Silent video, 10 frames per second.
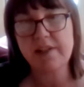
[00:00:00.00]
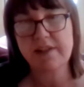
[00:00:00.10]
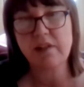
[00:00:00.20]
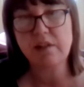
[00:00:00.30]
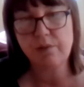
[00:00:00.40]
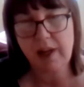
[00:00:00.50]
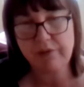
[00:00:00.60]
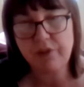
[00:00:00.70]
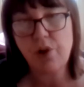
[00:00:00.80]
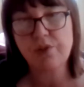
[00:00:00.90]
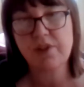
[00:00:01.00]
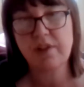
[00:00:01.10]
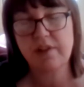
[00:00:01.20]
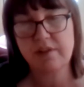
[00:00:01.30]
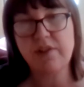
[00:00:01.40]
So you have got
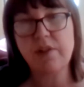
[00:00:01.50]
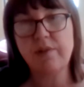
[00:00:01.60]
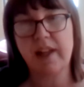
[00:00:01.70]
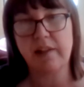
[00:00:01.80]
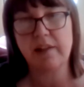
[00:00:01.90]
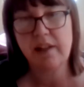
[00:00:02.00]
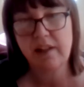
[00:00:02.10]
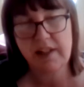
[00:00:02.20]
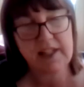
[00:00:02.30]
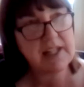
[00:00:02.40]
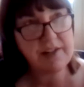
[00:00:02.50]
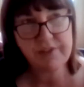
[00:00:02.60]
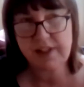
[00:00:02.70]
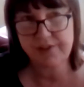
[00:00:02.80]
to do that. Even